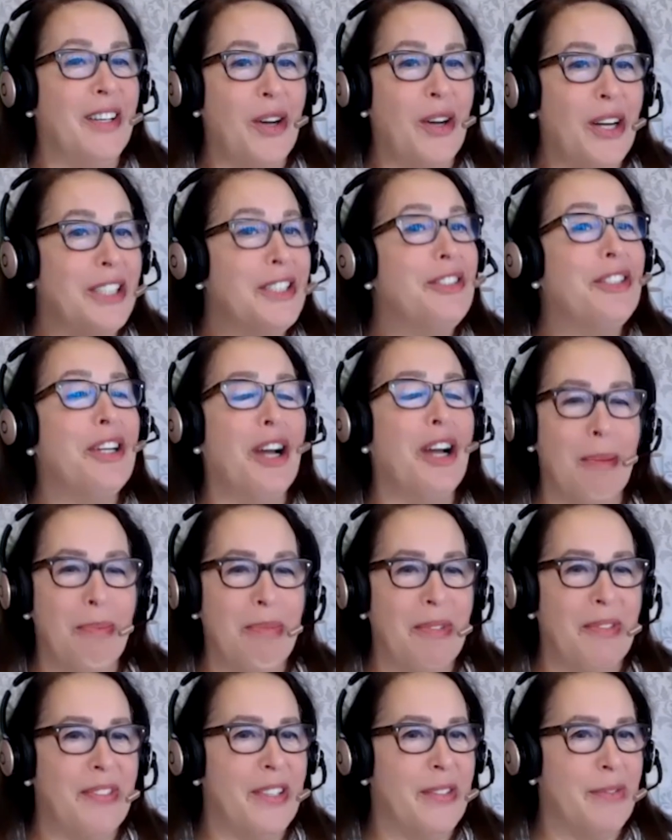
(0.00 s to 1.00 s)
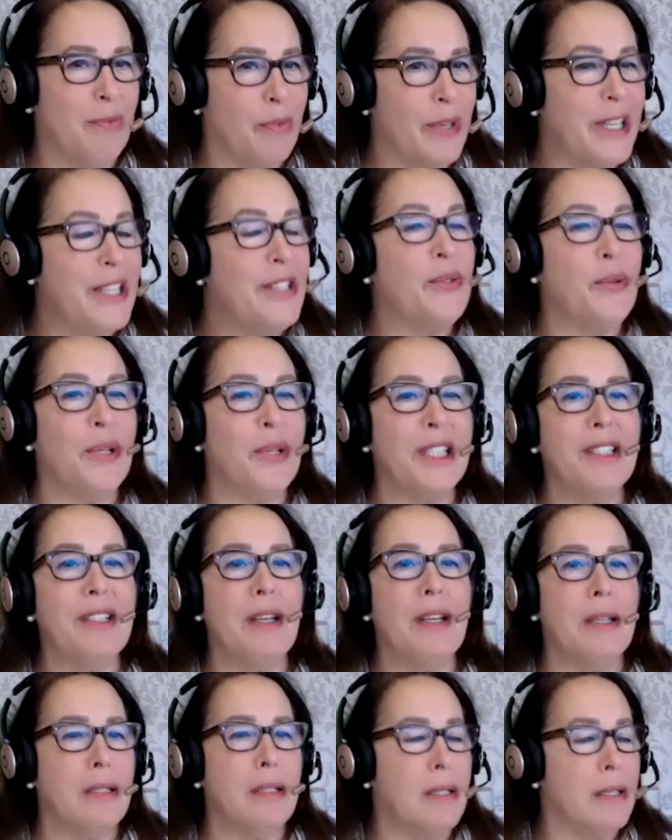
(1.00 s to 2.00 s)
on top of the
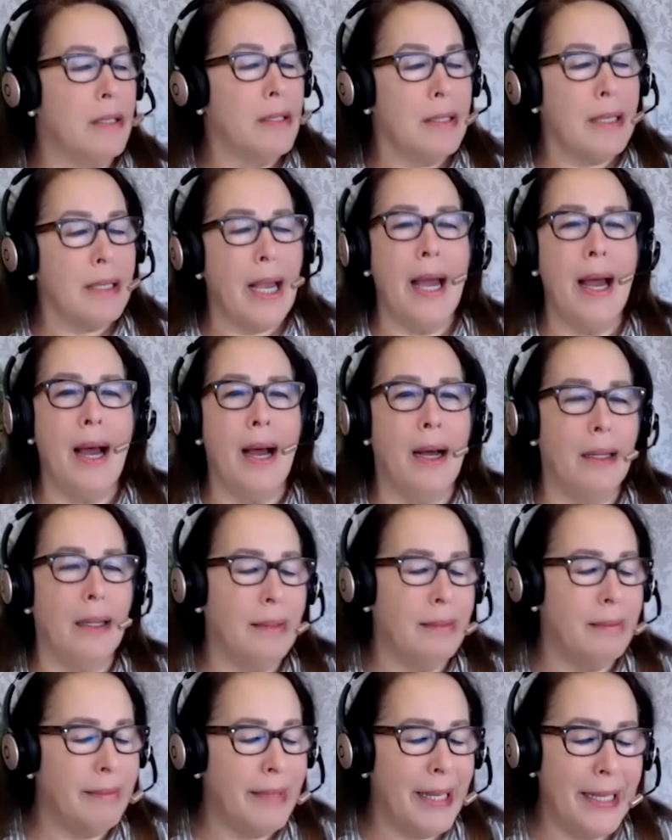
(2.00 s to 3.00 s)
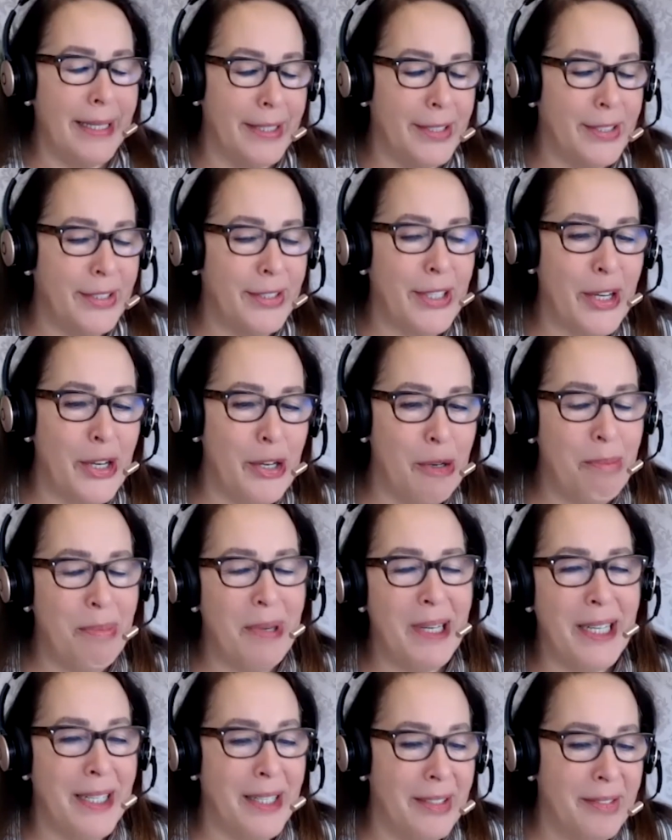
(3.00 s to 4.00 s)
resources, the scale, and the scope
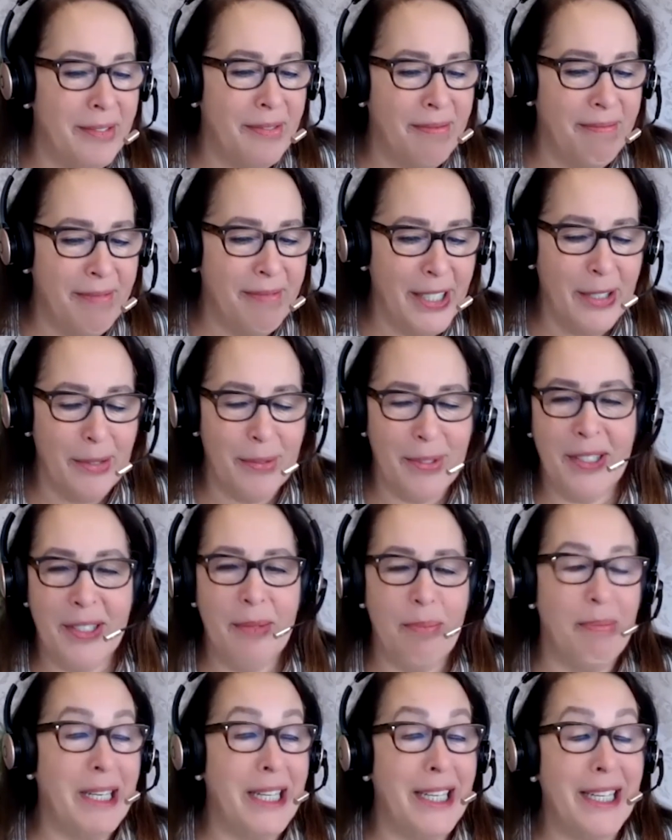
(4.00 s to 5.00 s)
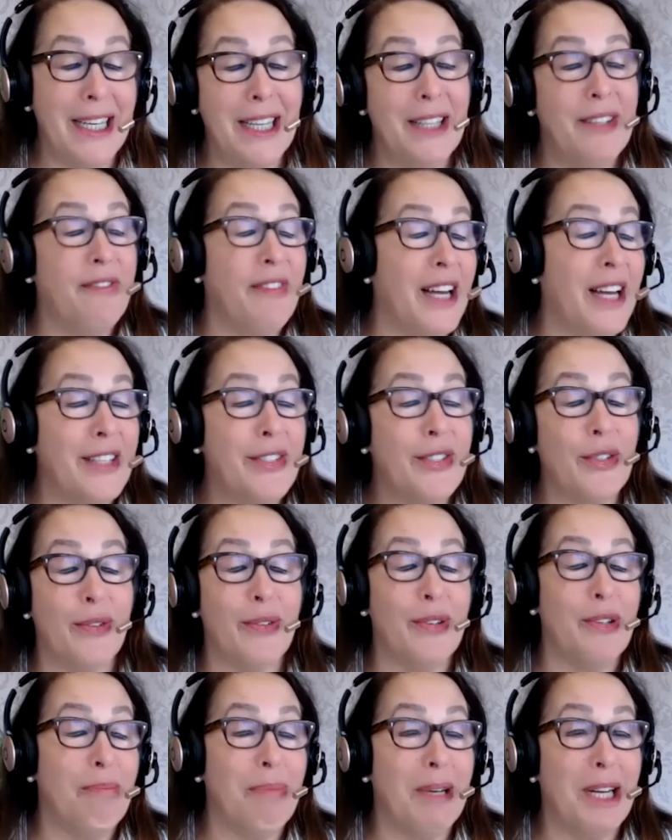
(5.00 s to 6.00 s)
of, this big advisor
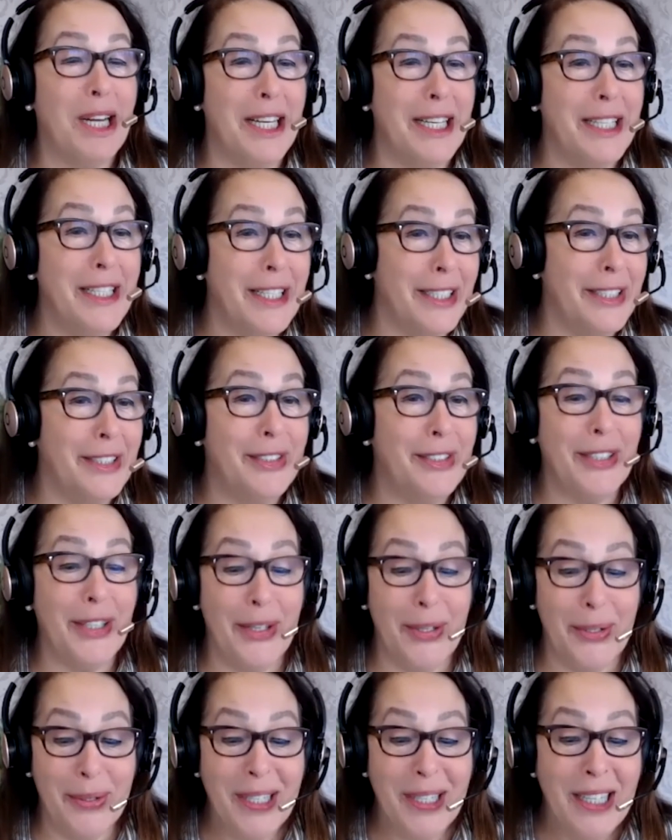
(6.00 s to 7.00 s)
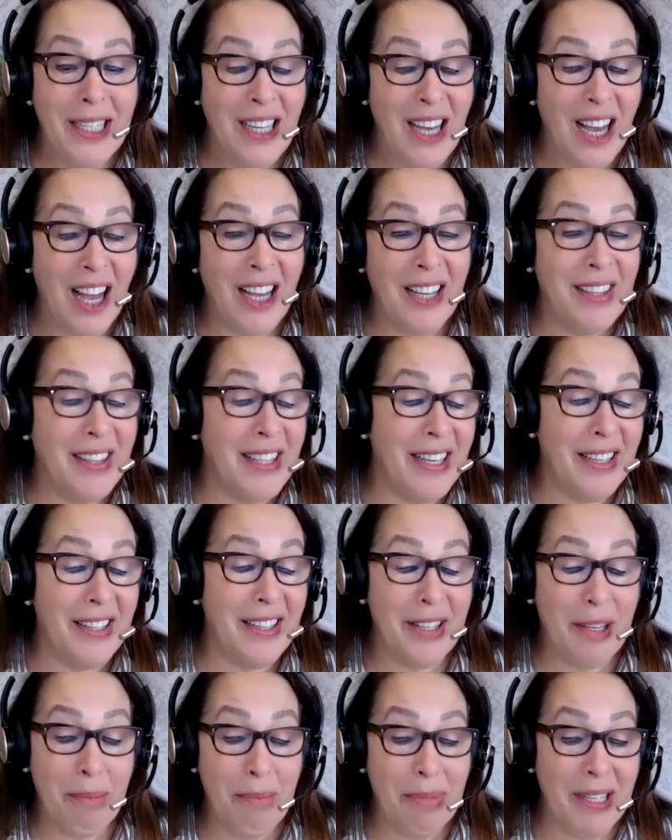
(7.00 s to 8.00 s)
group behind us. So I think
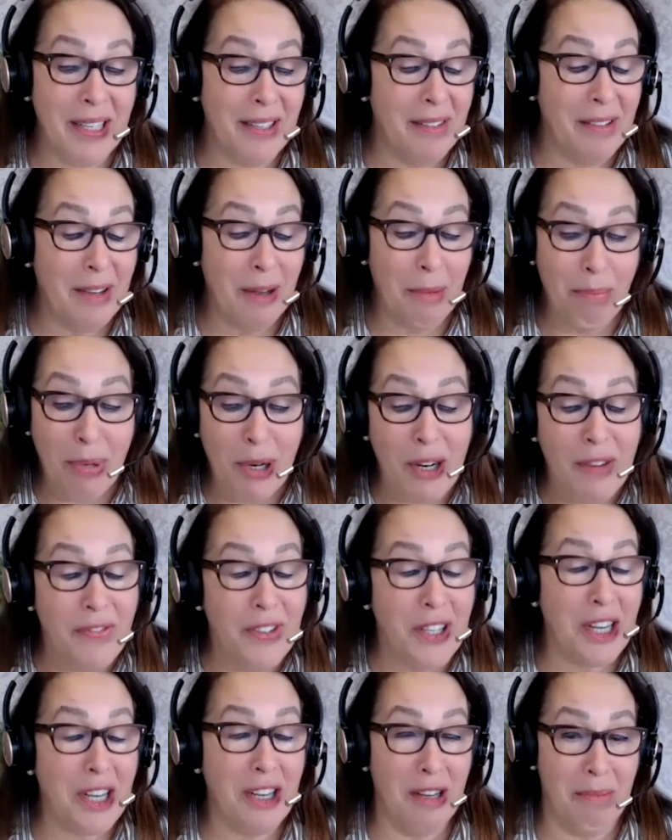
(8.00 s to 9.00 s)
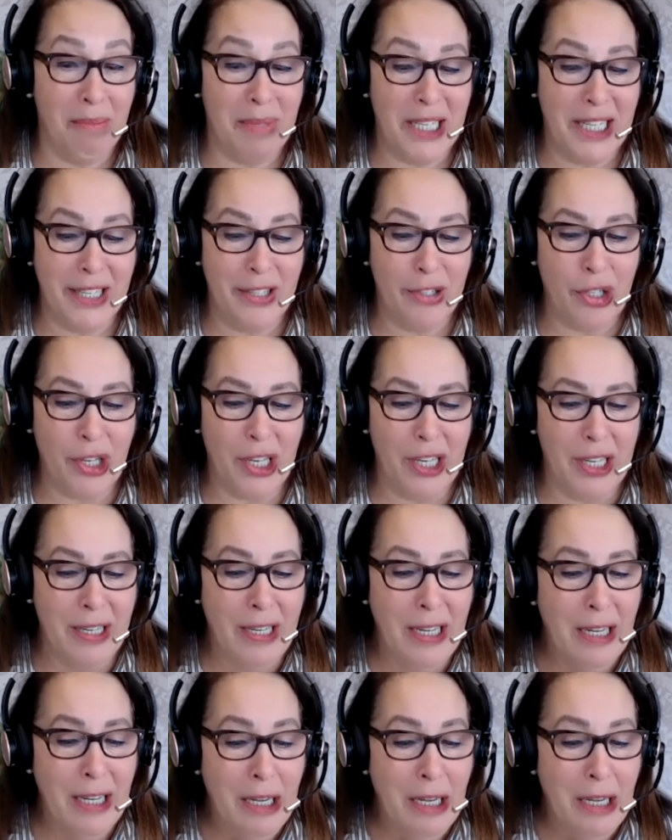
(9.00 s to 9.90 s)
it can be a perfect combination.